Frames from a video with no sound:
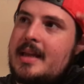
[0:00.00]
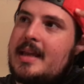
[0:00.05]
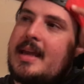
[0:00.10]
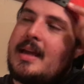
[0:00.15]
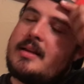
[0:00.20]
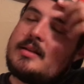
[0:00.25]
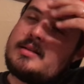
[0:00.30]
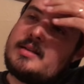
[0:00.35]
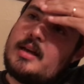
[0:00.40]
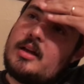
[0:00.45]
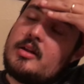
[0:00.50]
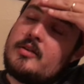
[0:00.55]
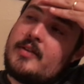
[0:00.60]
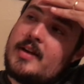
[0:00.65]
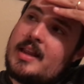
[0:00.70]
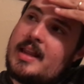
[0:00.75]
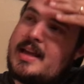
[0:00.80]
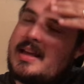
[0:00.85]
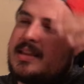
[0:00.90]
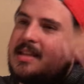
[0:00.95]
can't tell if
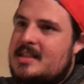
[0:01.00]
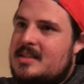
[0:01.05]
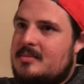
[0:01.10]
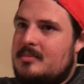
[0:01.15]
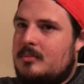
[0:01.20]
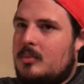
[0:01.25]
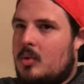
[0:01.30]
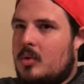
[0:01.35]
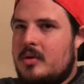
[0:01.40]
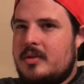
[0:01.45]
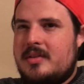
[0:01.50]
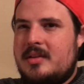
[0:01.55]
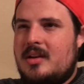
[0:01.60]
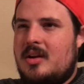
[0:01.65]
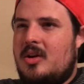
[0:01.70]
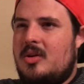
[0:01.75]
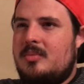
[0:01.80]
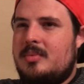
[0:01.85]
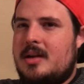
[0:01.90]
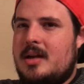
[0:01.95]
I like this more than
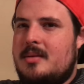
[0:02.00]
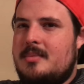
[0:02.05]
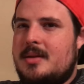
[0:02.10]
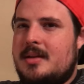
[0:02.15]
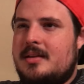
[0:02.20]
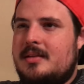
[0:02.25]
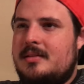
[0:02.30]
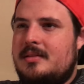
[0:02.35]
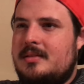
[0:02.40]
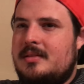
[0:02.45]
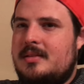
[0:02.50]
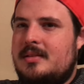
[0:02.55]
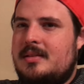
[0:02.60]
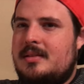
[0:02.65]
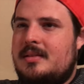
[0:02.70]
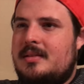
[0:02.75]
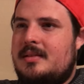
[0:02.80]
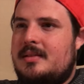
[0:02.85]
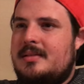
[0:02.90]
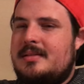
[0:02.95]
Homecoming.
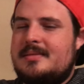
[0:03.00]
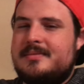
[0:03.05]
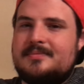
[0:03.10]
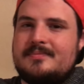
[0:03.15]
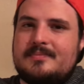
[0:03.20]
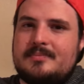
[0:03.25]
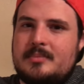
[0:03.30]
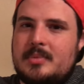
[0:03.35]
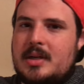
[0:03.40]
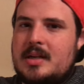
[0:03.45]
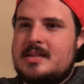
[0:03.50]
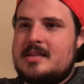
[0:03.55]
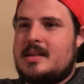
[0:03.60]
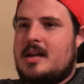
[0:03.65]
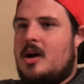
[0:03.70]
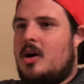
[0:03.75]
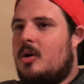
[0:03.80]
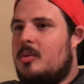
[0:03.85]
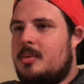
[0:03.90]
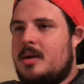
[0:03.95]
Because
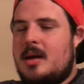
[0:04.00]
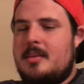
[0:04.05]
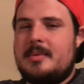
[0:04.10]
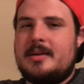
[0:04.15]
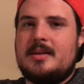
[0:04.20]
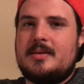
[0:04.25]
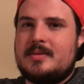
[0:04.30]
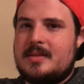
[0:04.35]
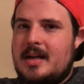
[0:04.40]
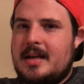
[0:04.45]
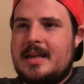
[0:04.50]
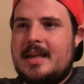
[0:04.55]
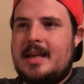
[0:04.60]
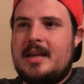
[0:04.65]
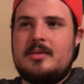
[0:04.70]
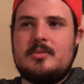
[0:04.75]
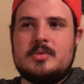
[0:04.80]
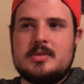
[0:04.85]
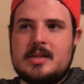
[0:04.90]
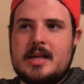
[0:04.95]
Homecoming,
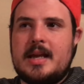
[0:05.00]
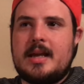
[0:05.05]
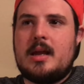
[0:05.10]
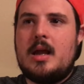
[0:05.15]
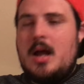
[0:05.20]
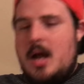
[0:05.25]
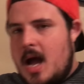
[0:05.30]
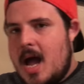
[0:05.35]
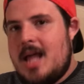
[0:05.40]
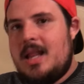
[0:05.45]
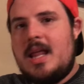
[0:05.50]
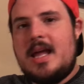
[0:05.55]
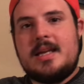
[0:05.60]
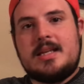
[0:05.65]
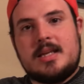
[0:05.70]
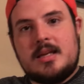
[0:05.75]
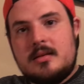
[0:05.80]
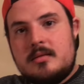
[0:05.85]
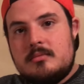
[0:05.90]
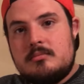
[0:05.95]
again, was like... I
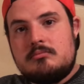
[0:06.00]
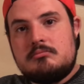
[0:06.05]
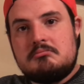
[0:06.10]
liked it.